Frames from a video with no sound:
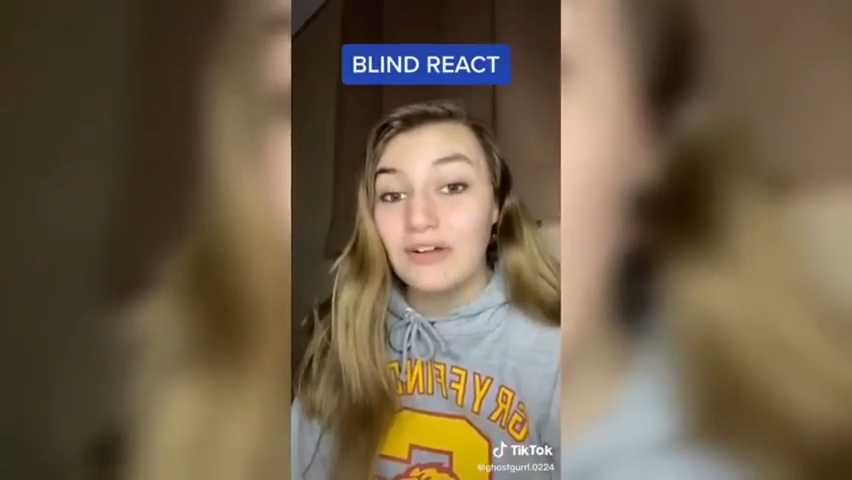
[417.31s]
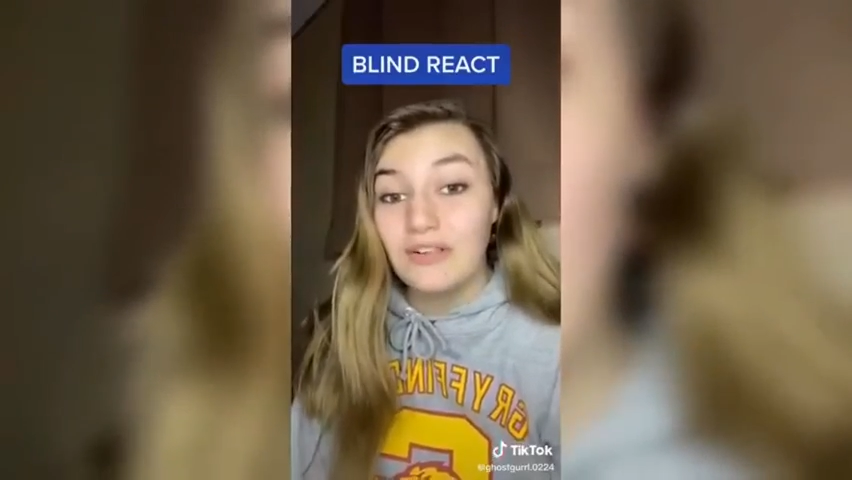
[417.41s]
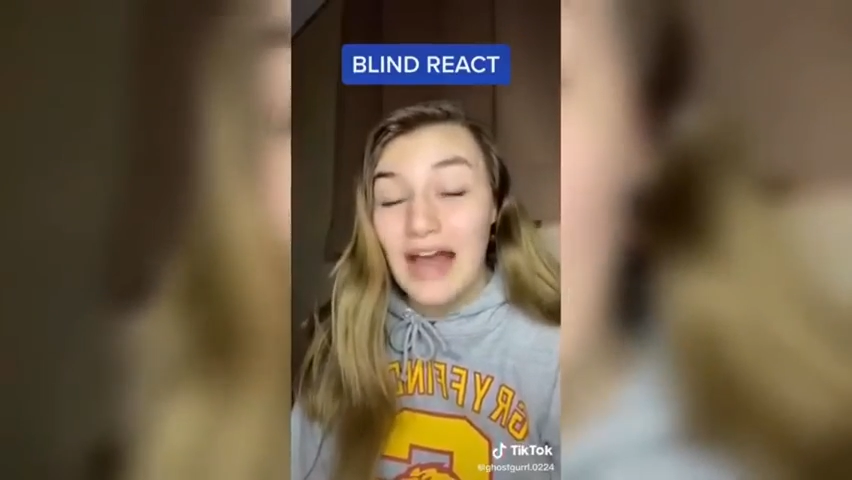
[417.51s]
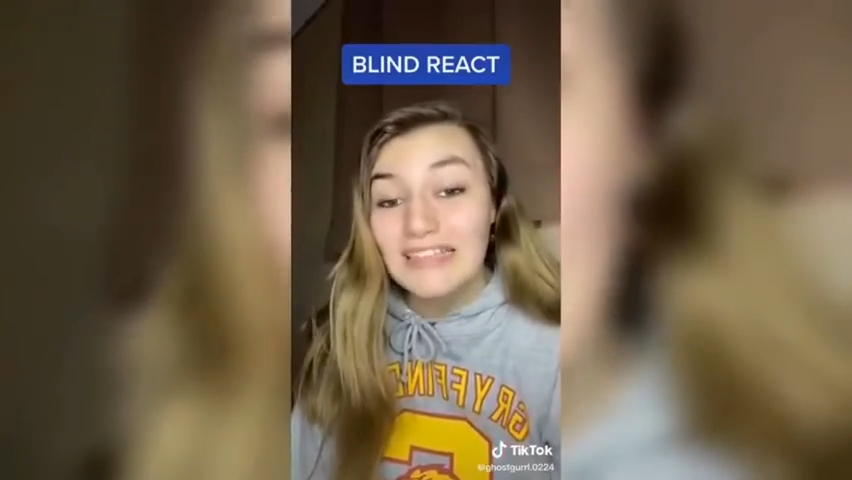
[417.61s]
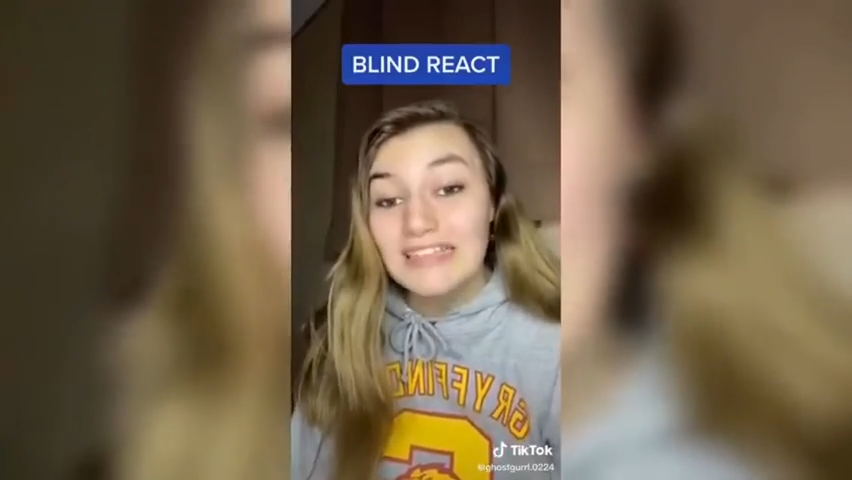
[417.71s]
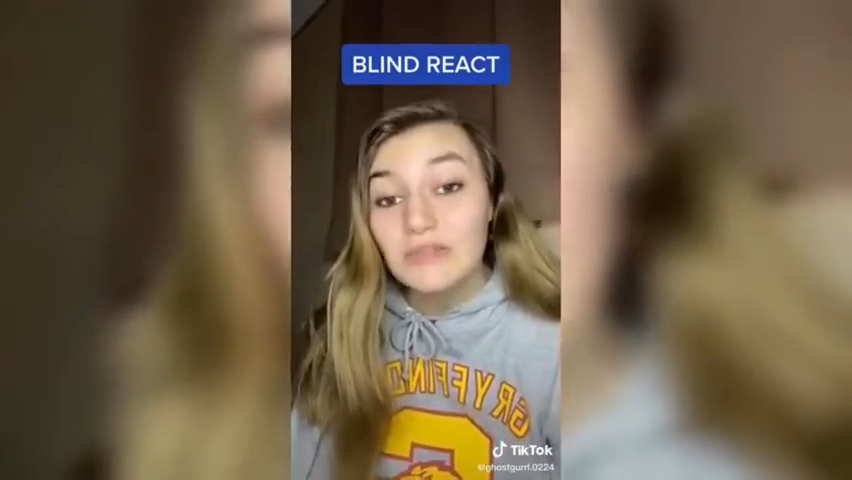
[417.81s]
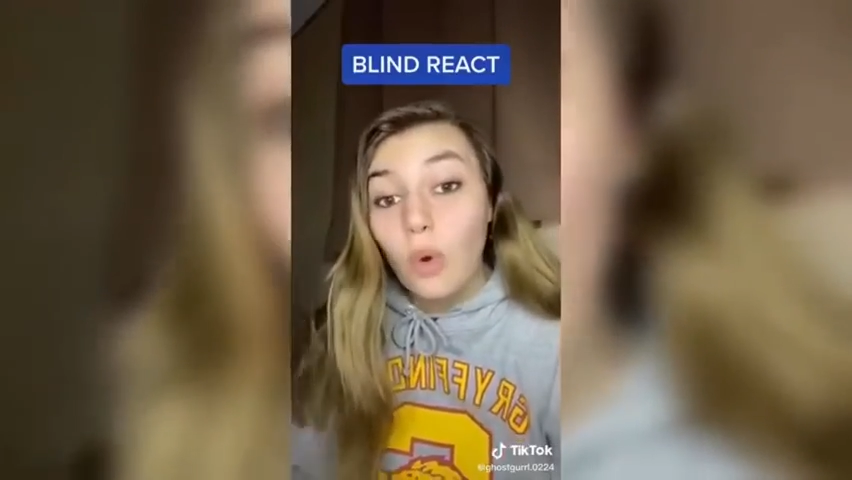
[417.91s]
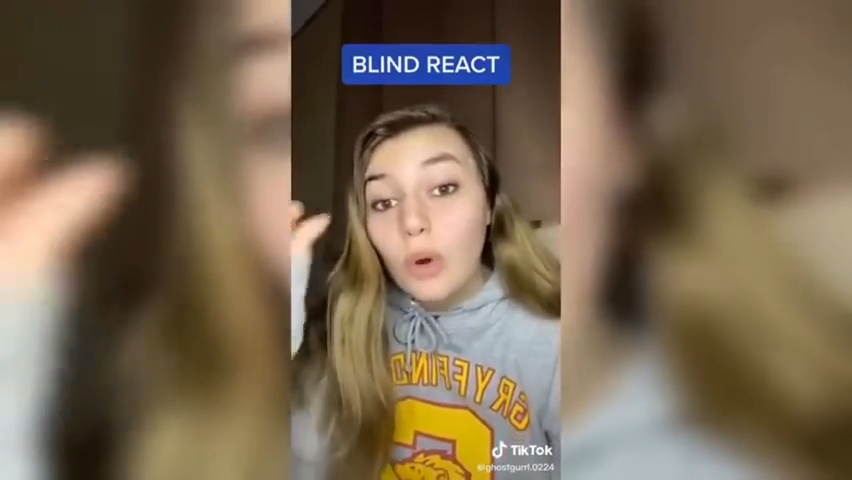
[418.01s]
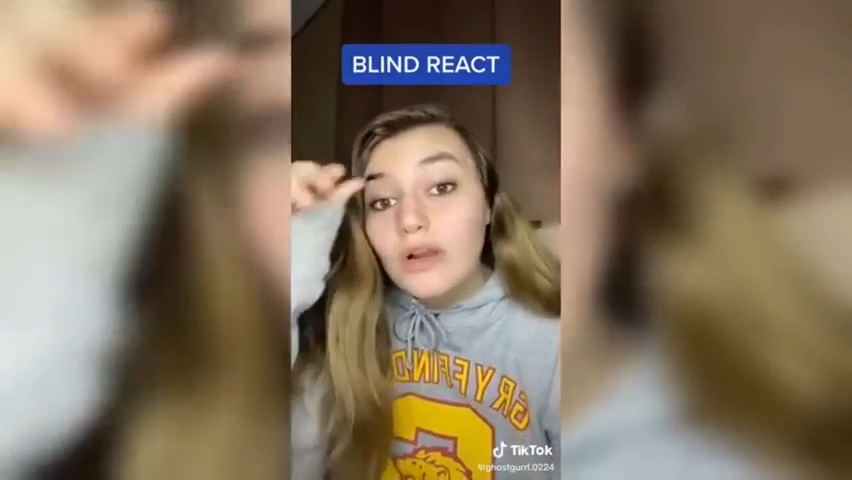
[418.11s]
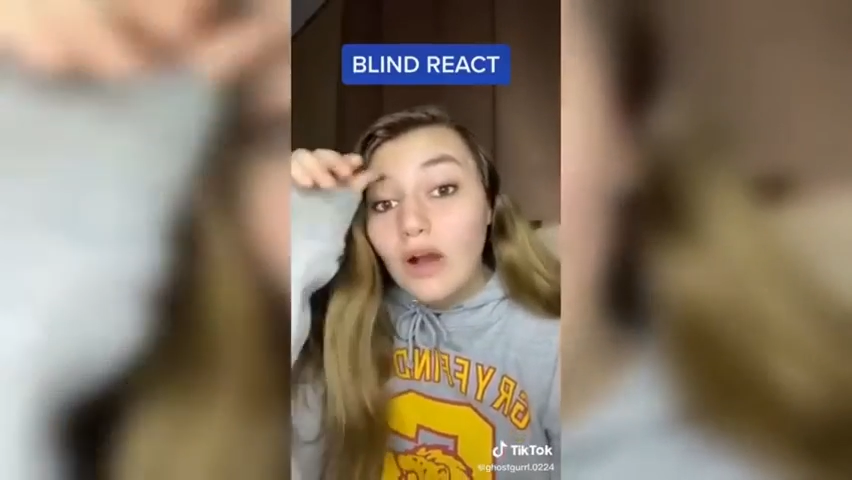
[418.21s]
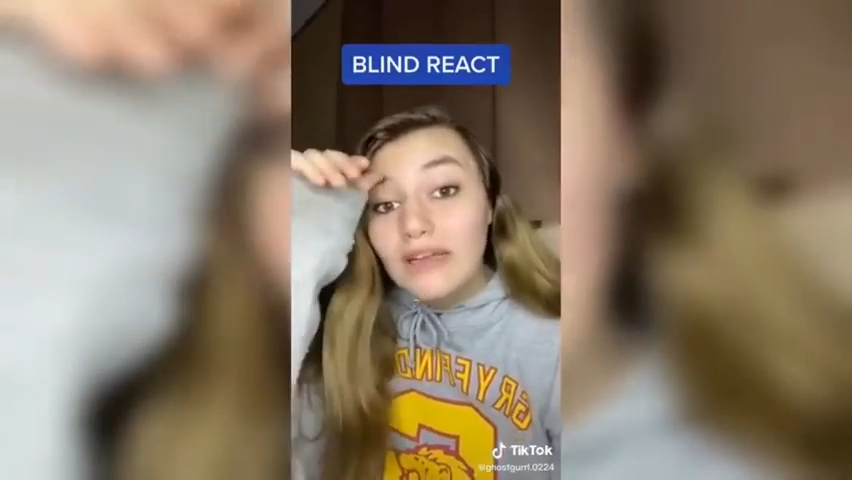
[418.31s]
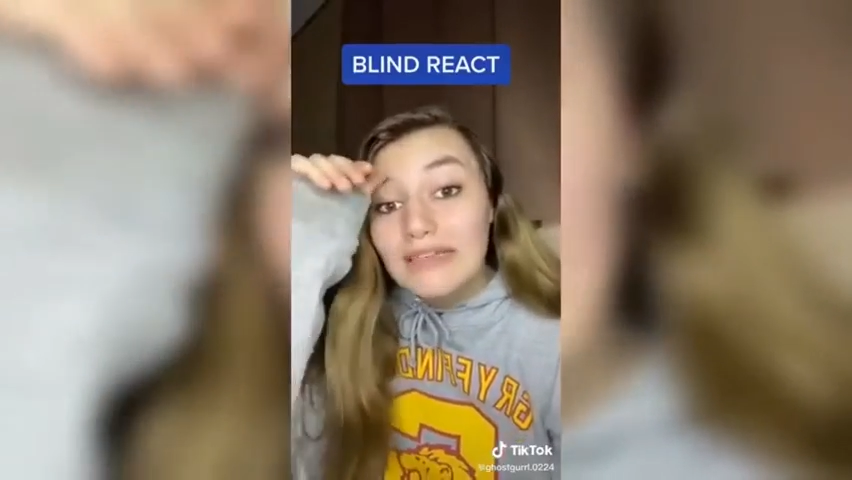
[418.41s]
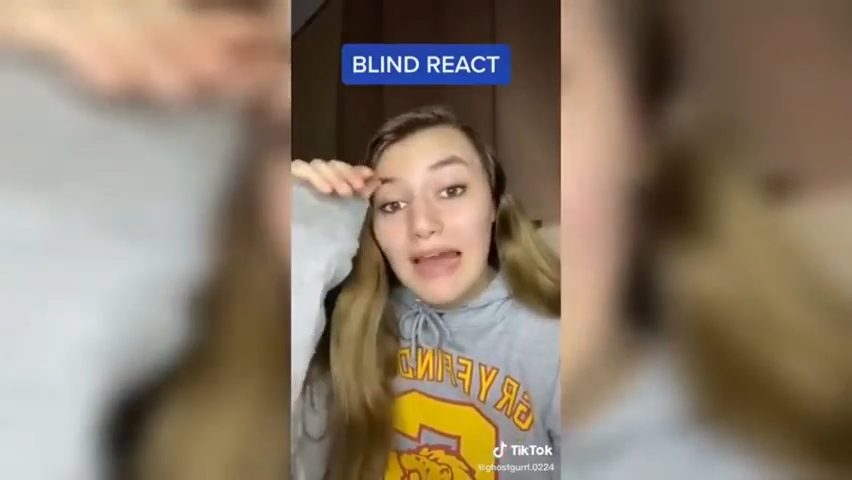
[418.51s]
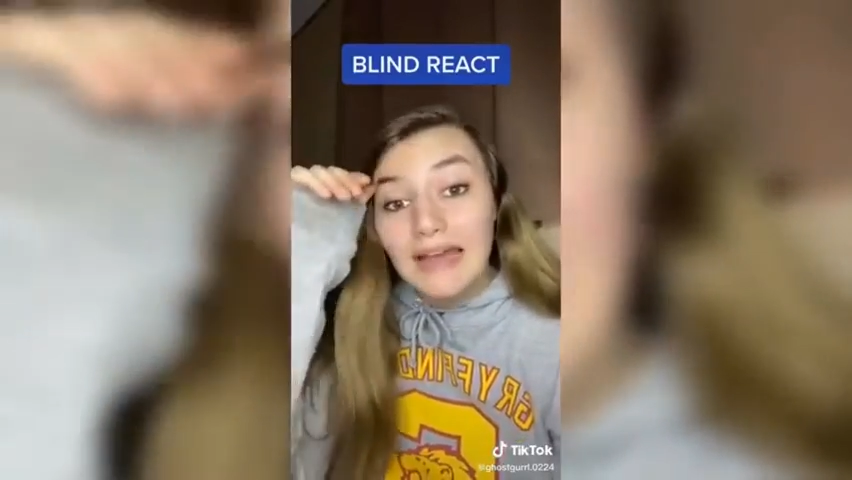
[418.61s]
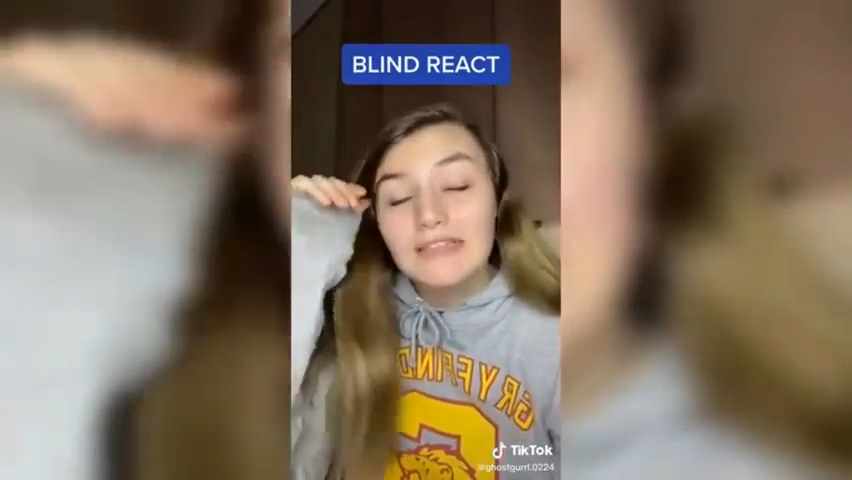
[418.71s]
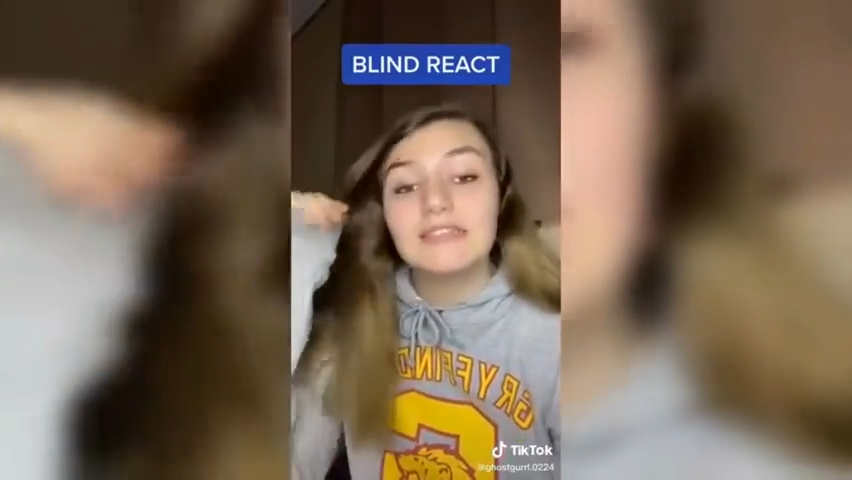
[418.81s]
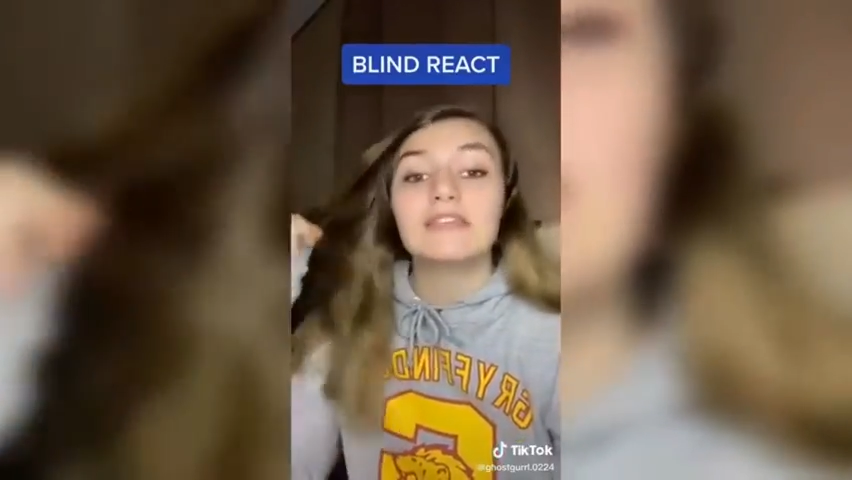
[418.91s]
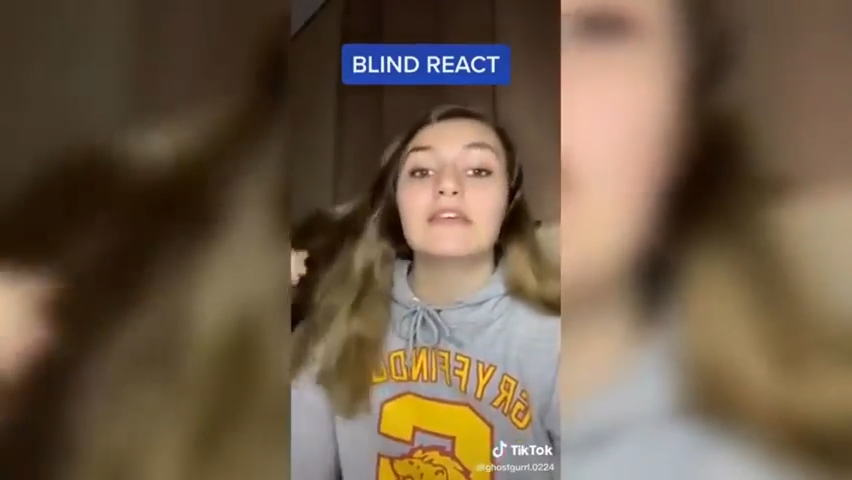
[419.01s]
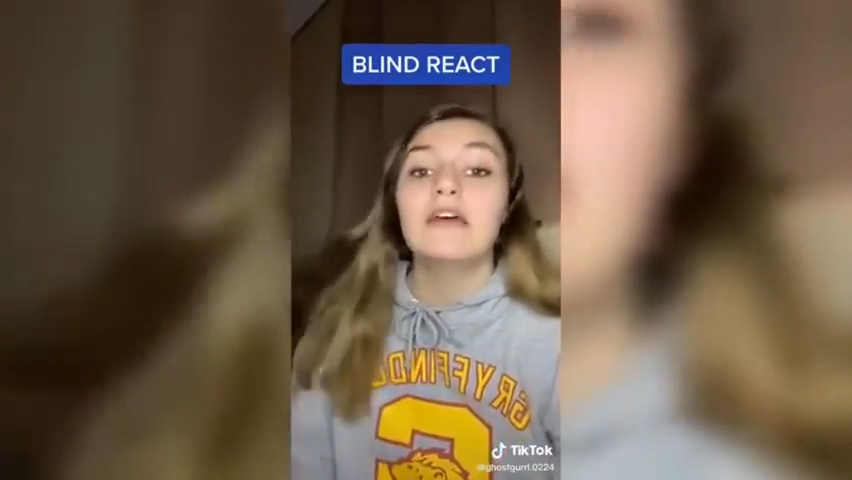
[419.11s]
glasses or contacts.